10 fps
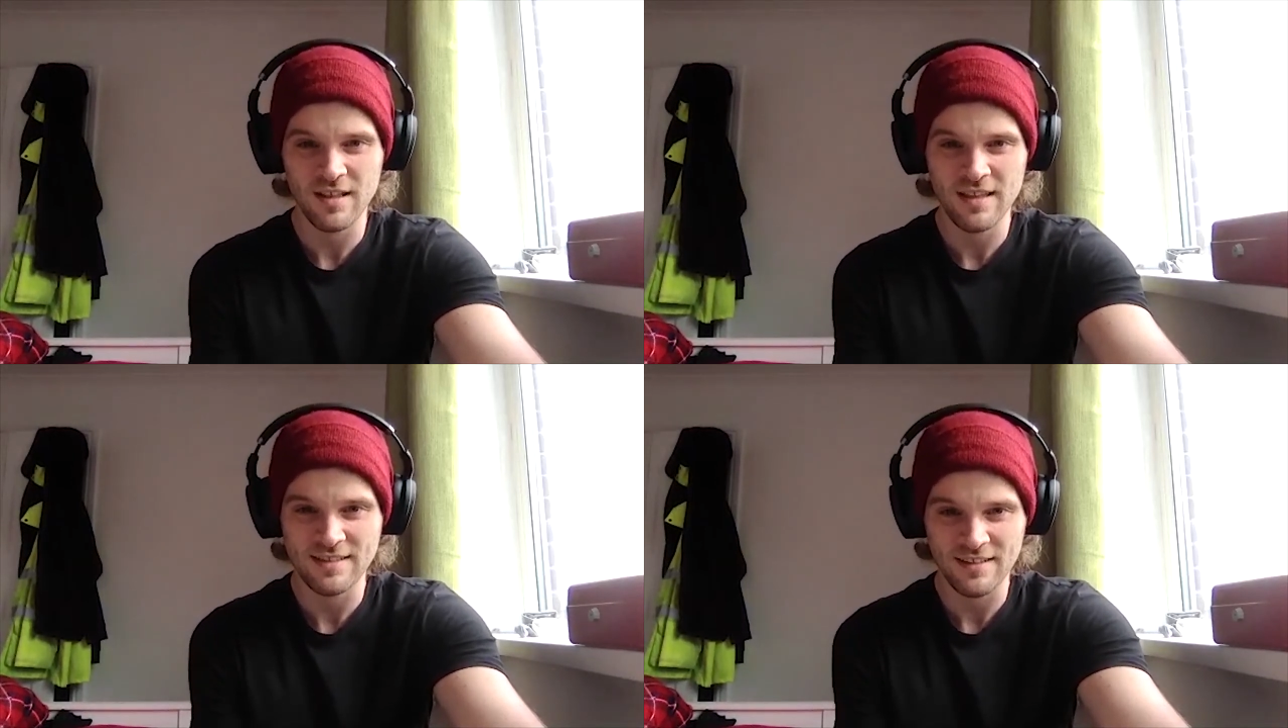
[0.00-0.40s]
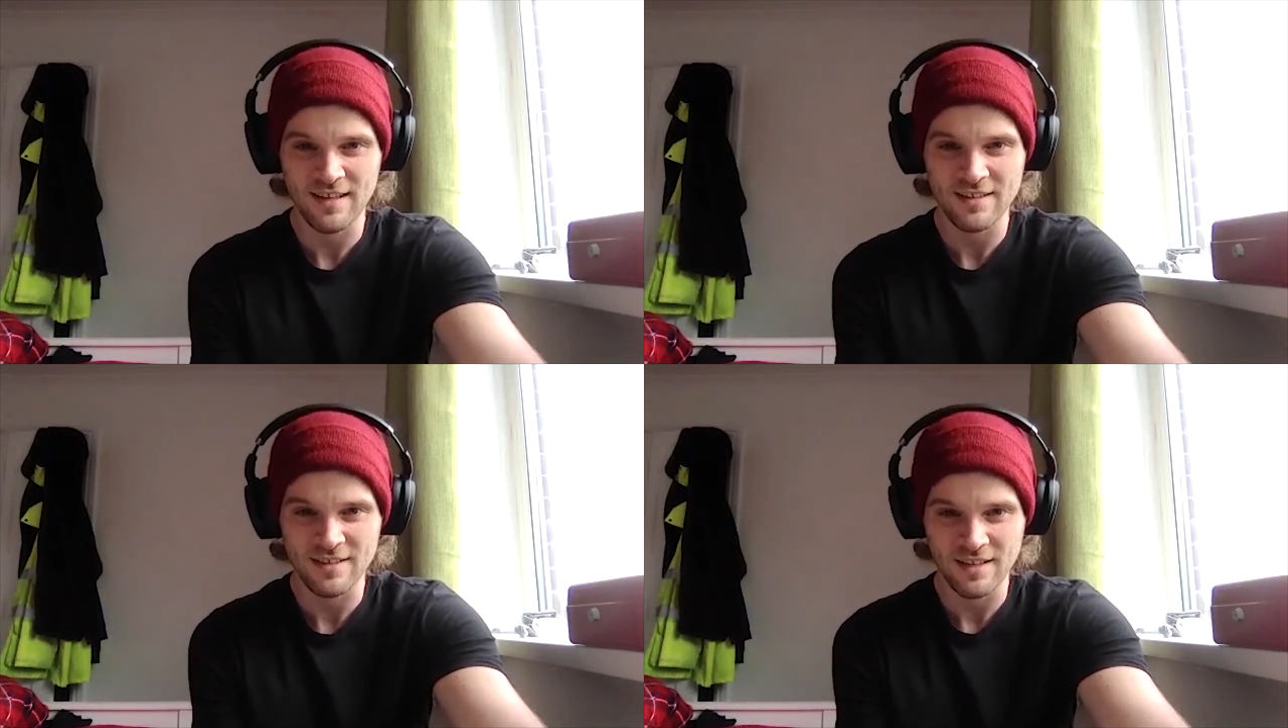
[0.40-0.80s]
and they did
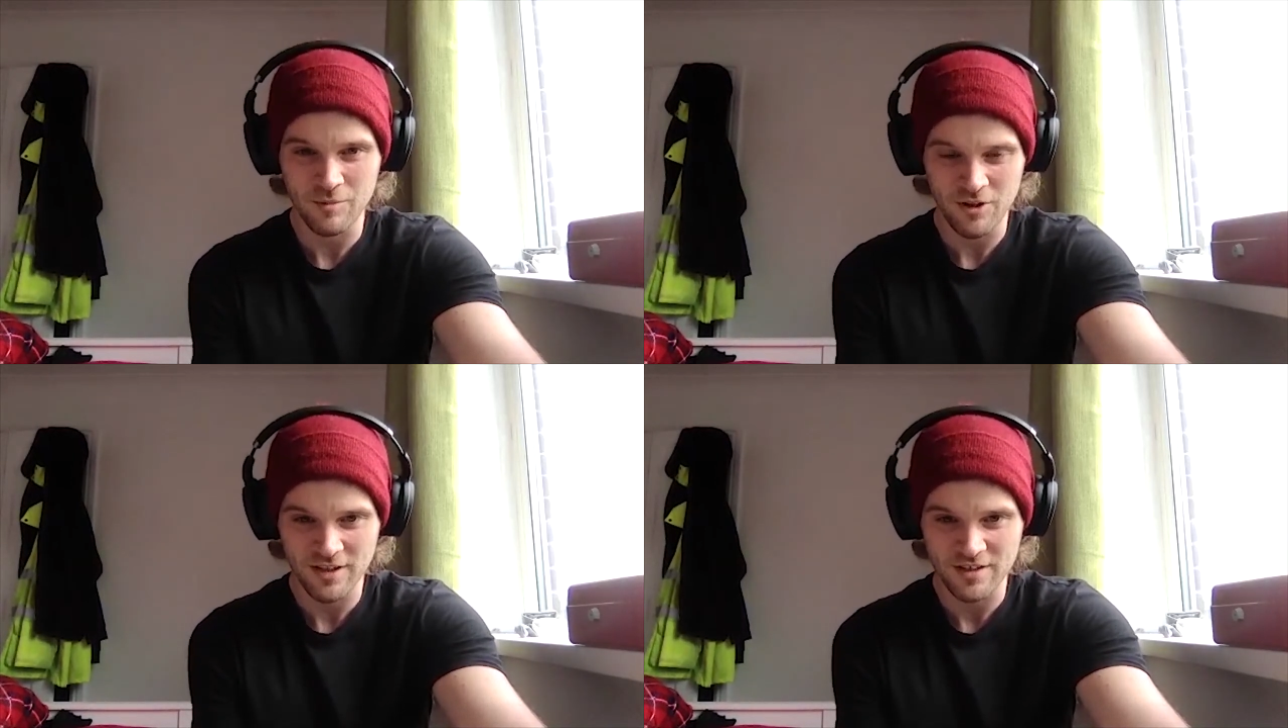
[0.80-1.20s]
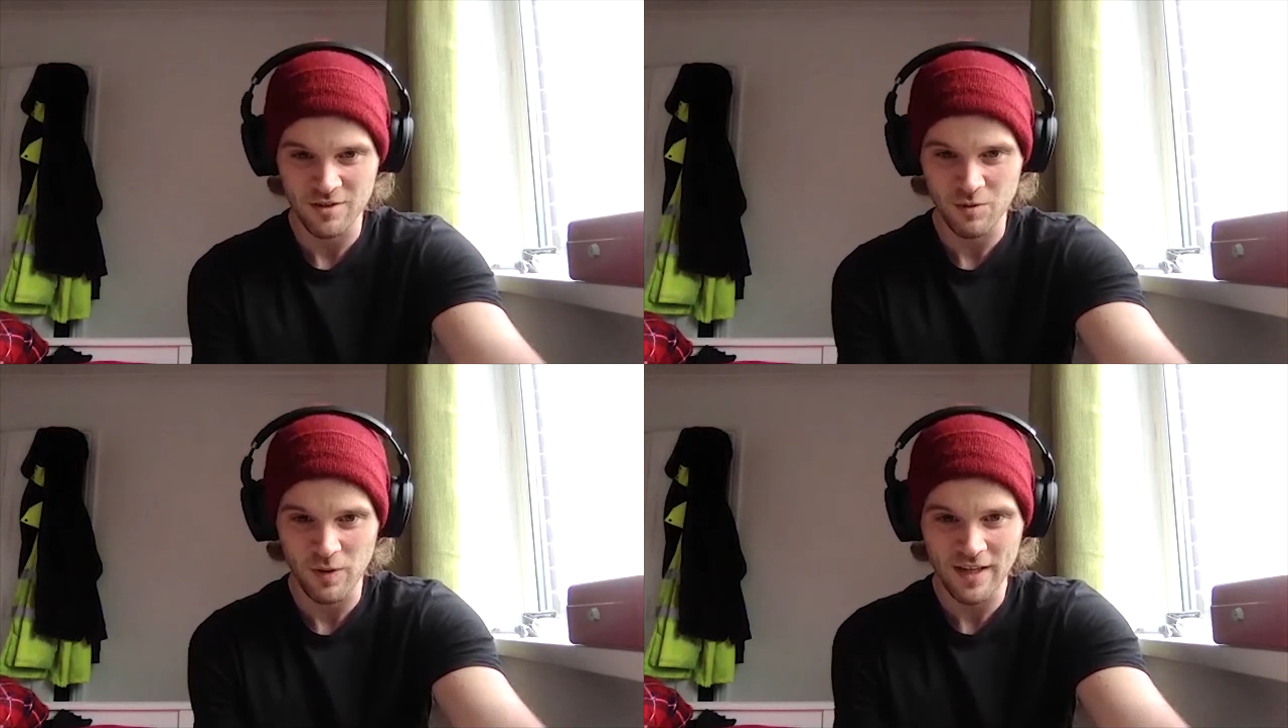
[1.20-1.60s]
that deliberately
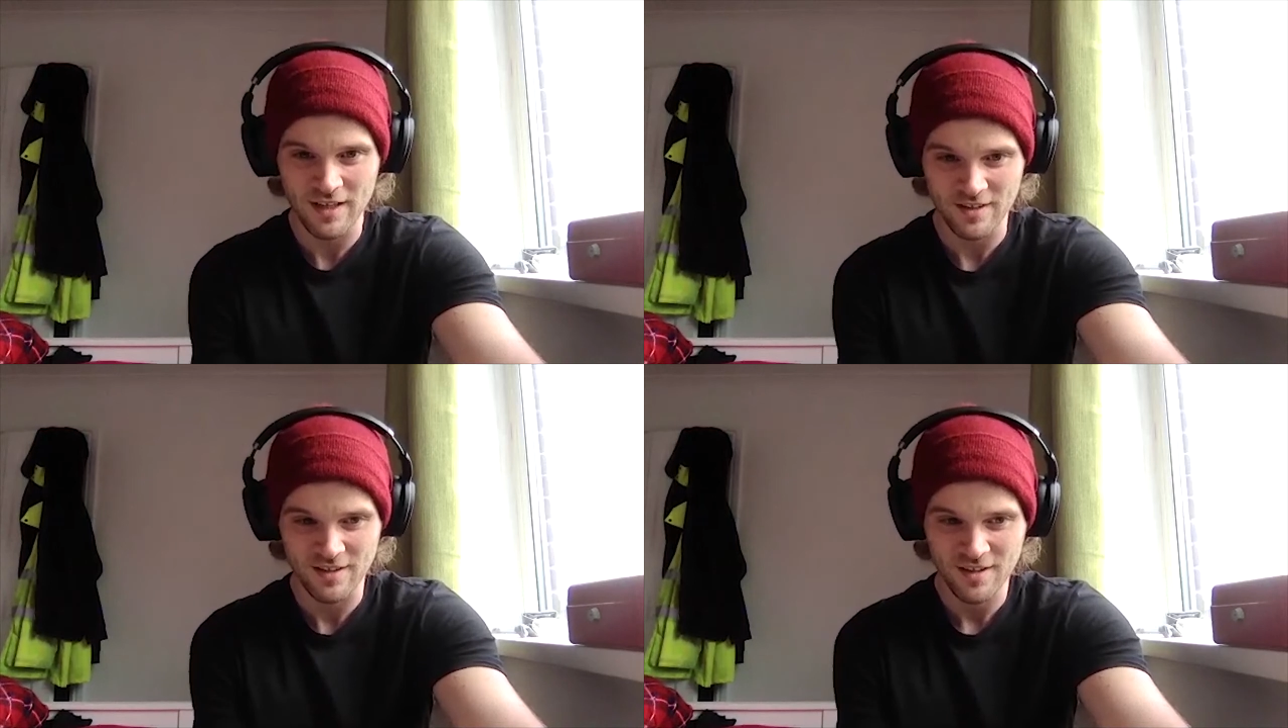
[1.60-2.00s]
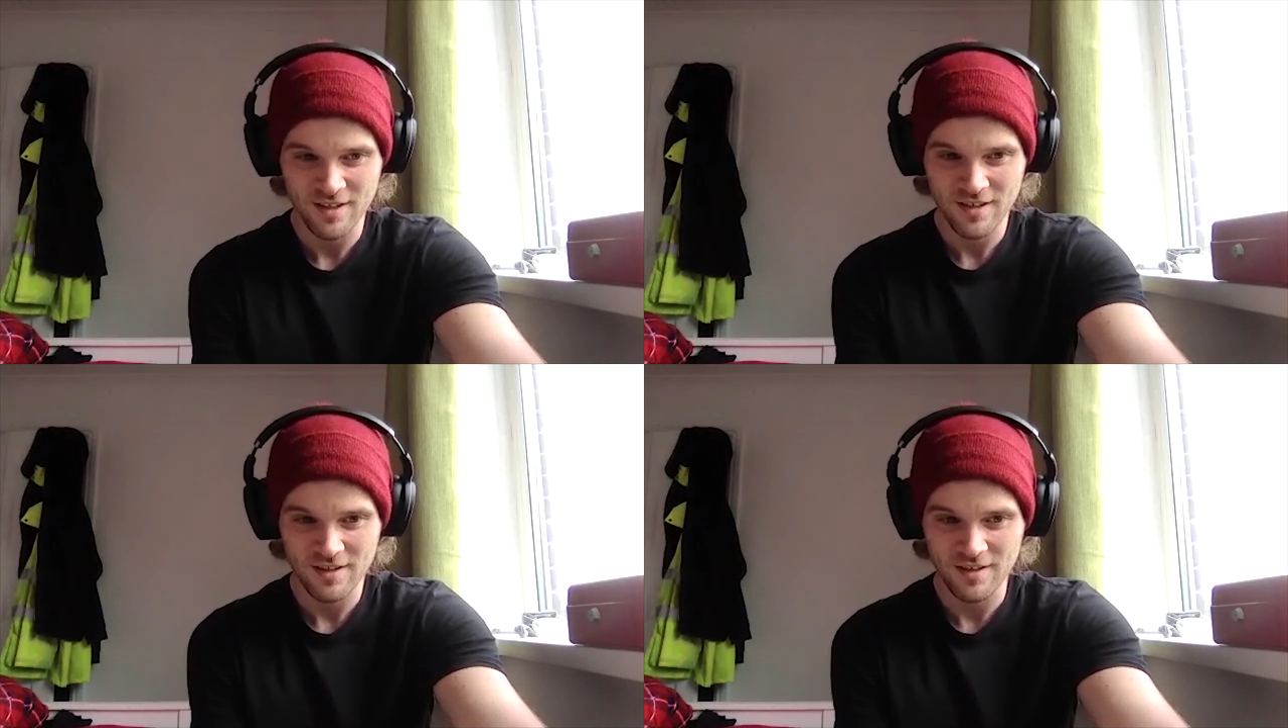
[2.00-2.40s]
to weaken
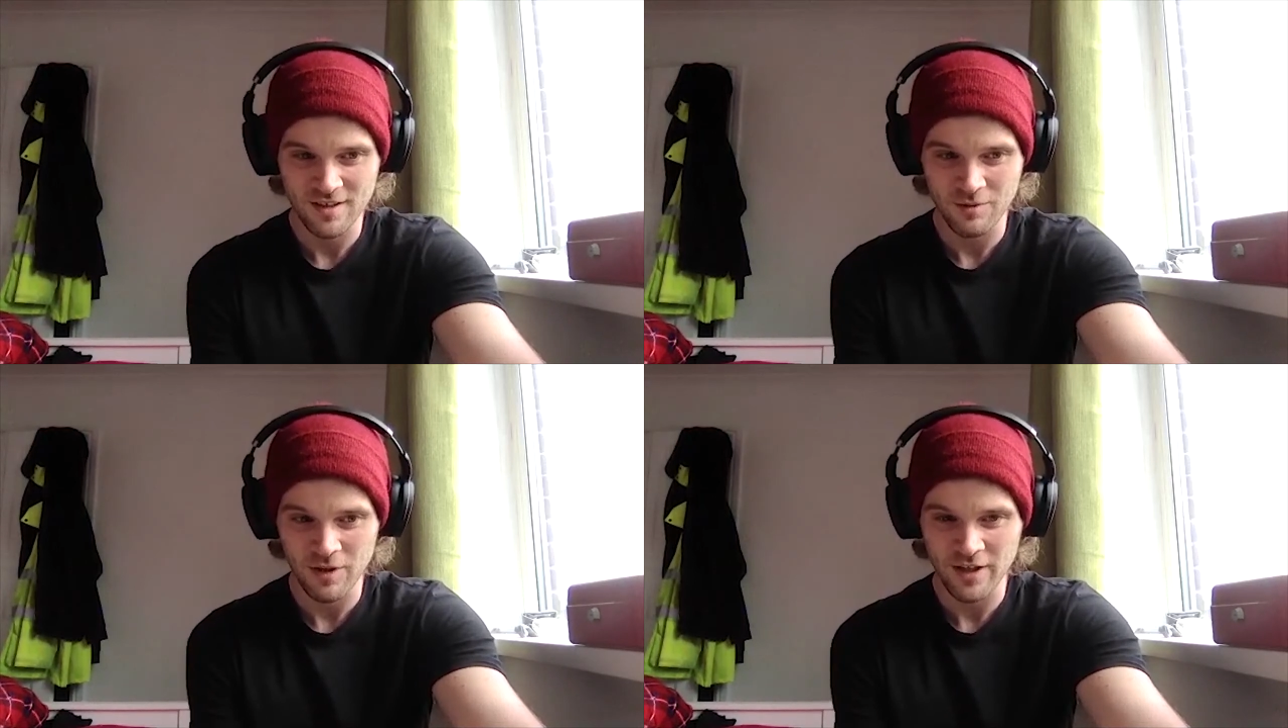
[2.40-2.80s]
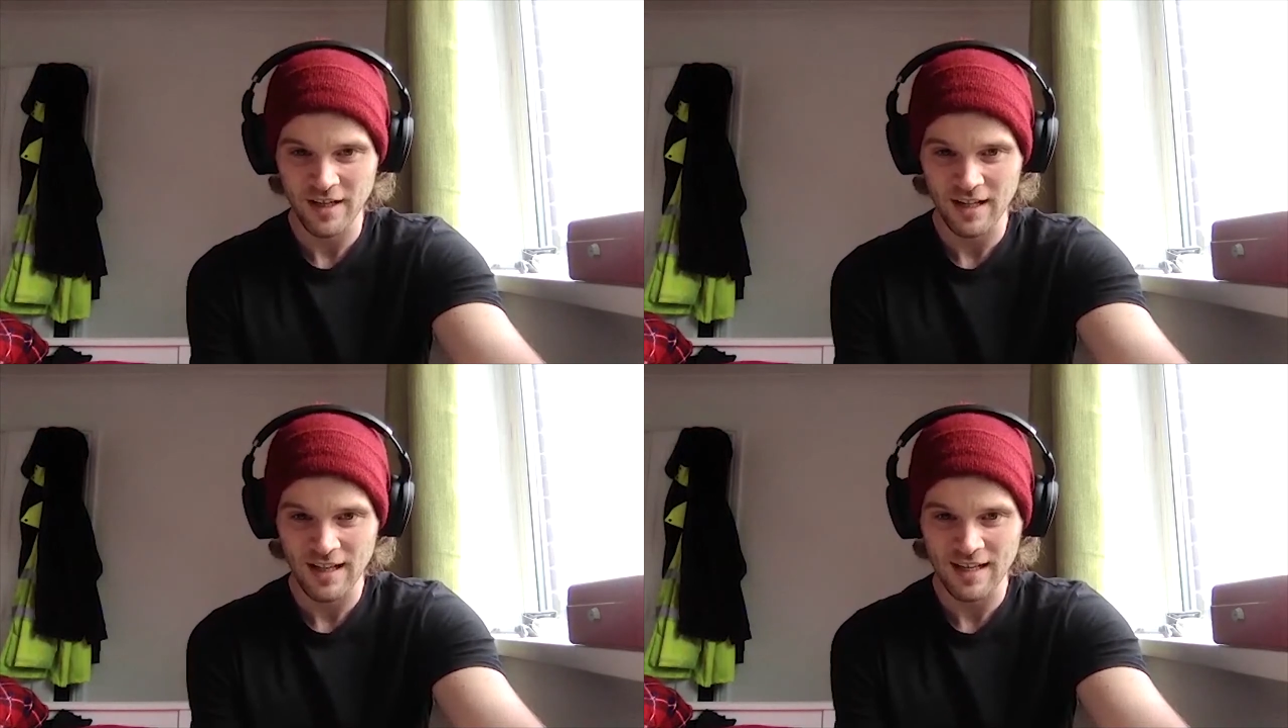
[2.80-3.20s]
the
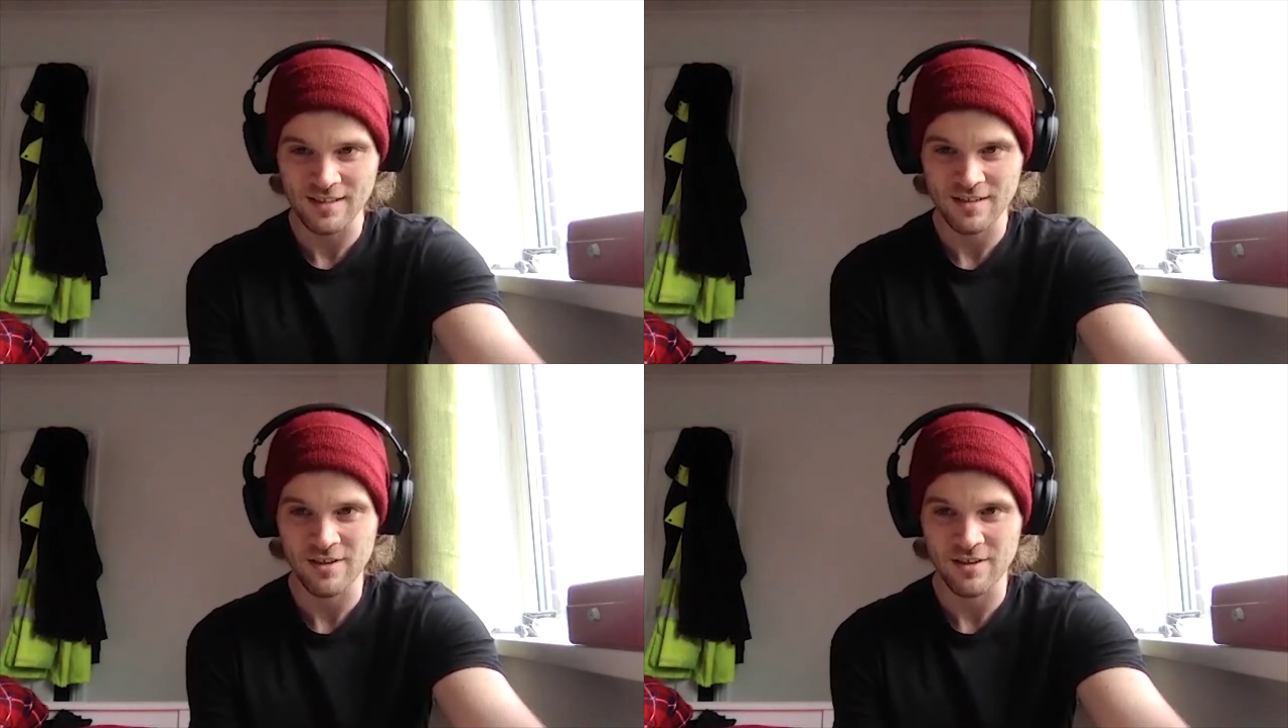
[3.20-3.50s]
working classes.